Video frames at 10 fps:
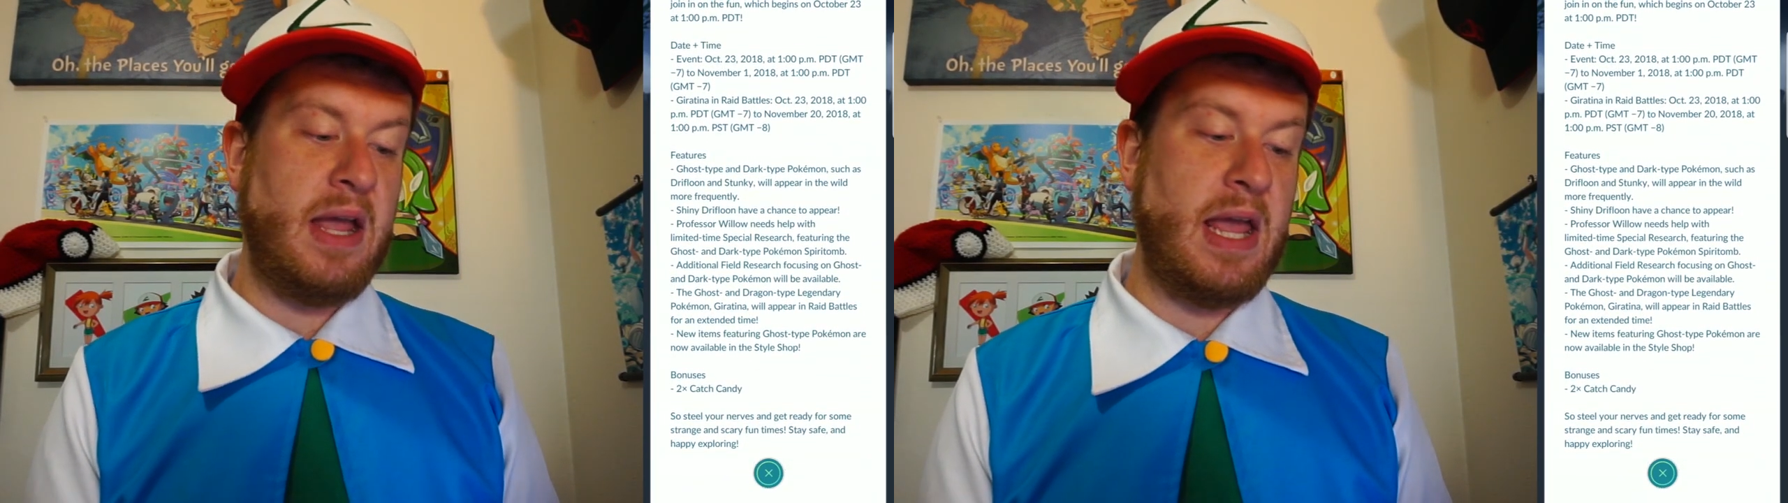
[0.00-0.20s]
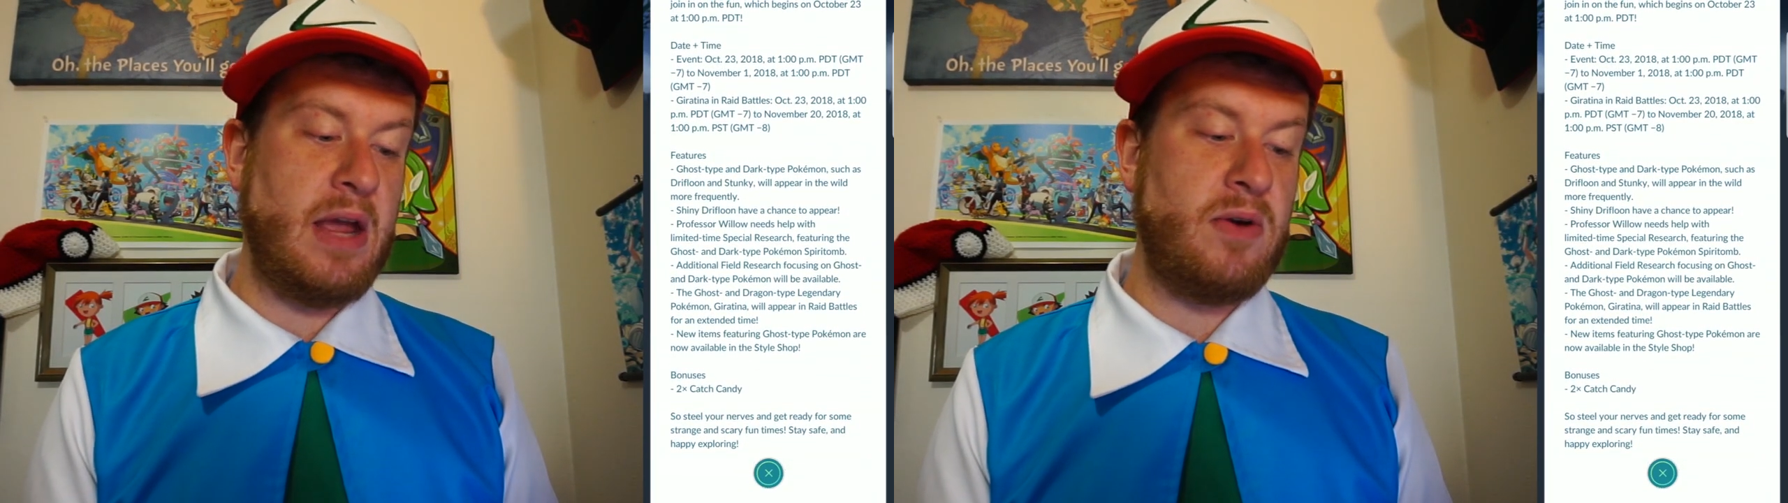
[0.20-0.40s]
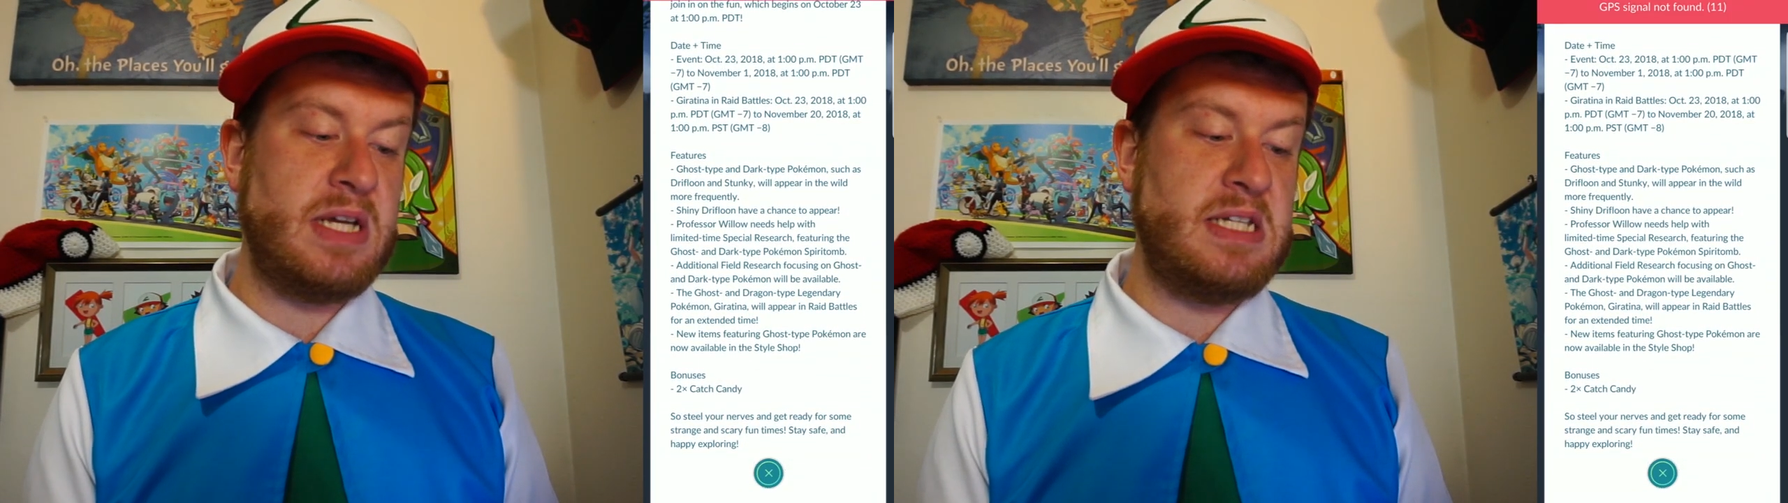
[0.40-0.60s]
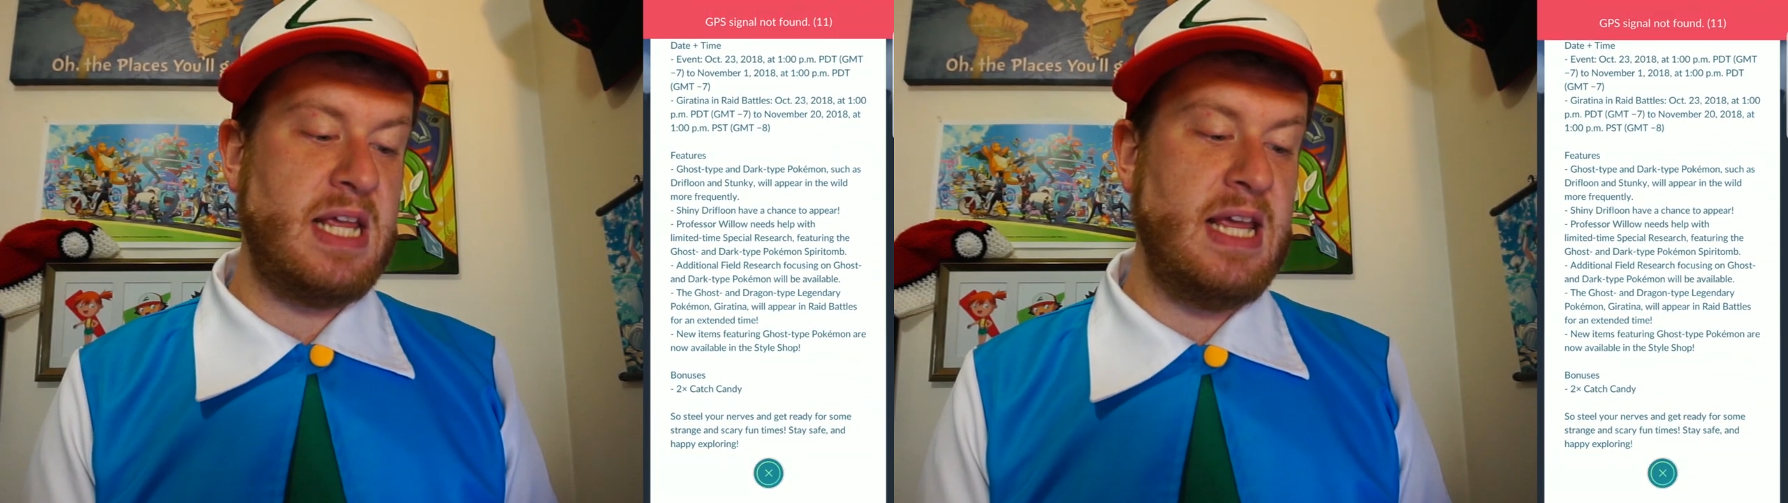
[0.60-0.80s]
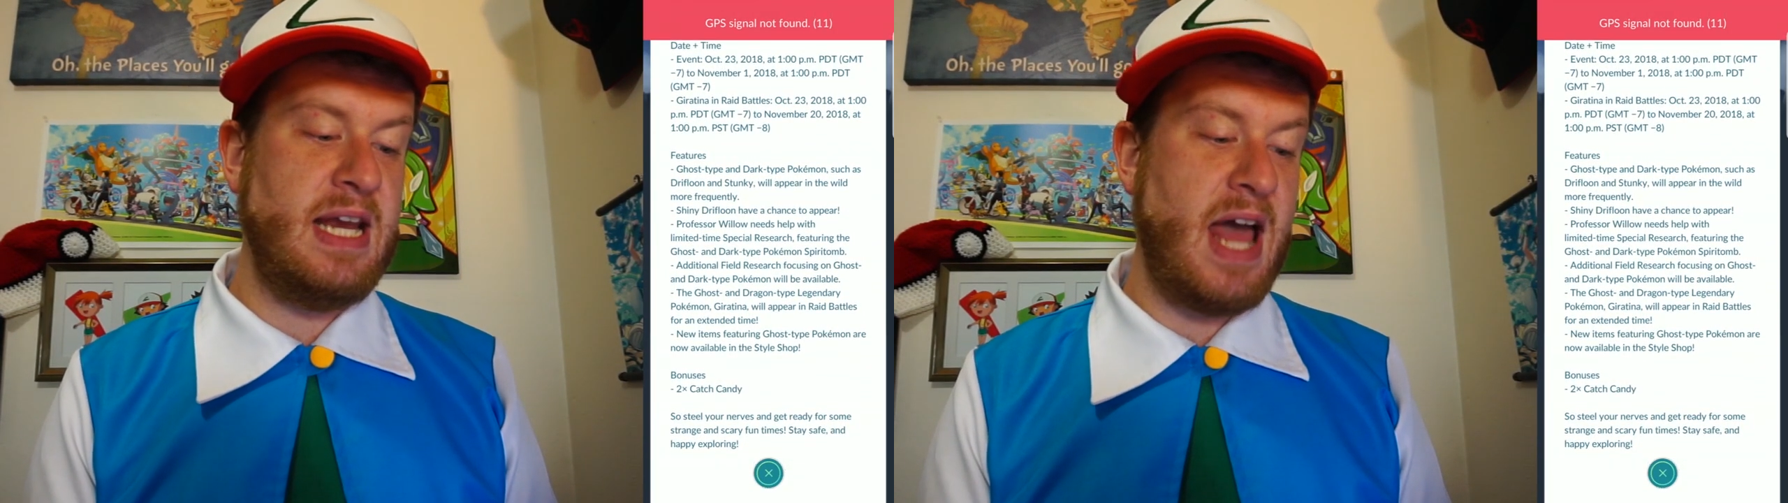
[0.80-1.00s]

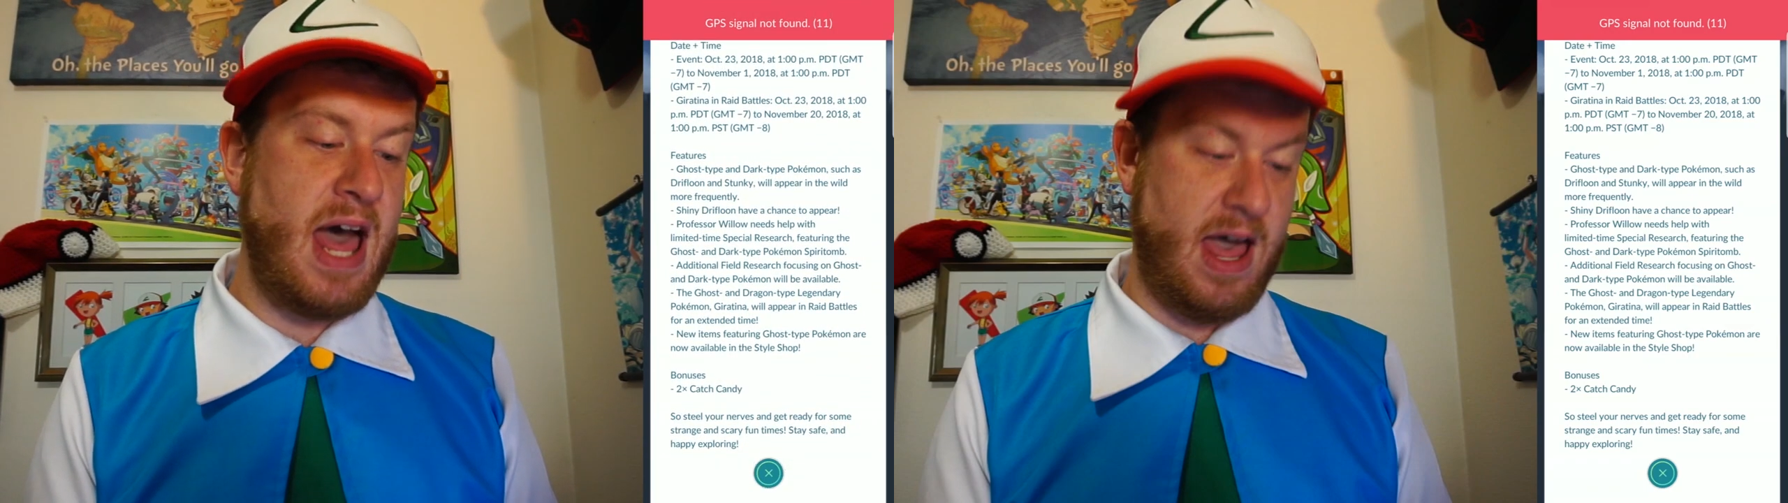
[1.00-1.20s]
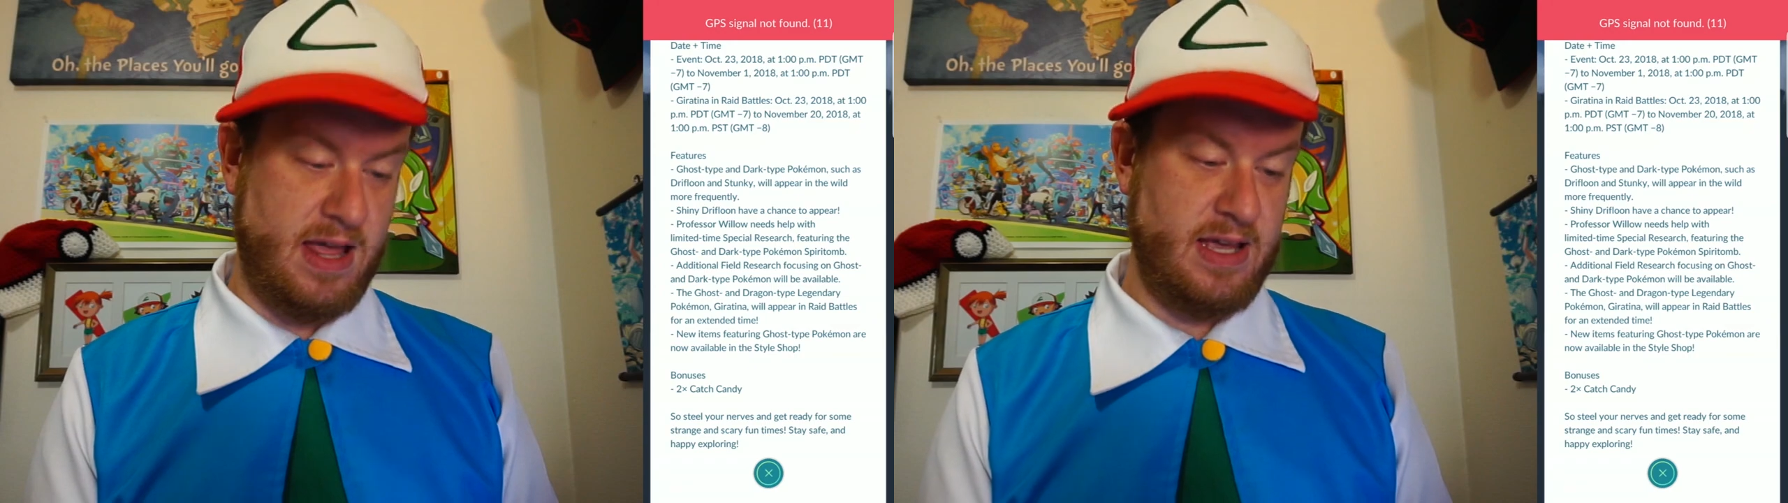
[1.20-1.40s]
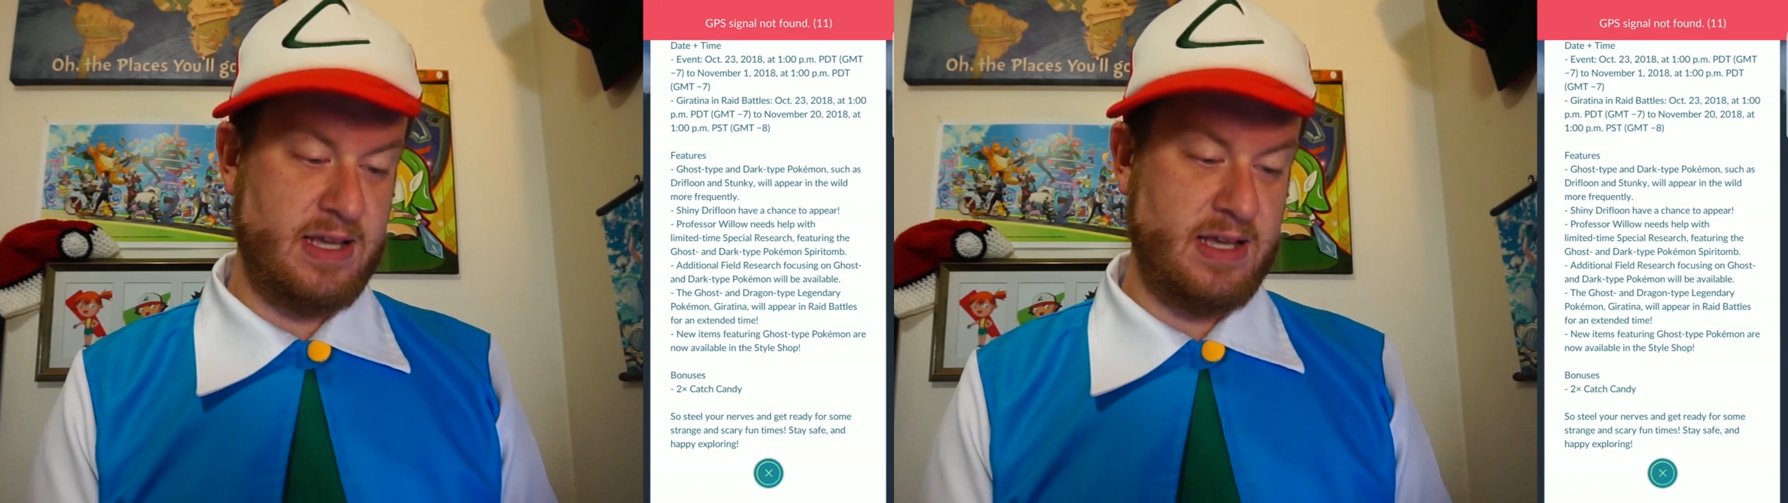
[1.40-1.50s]
Giratina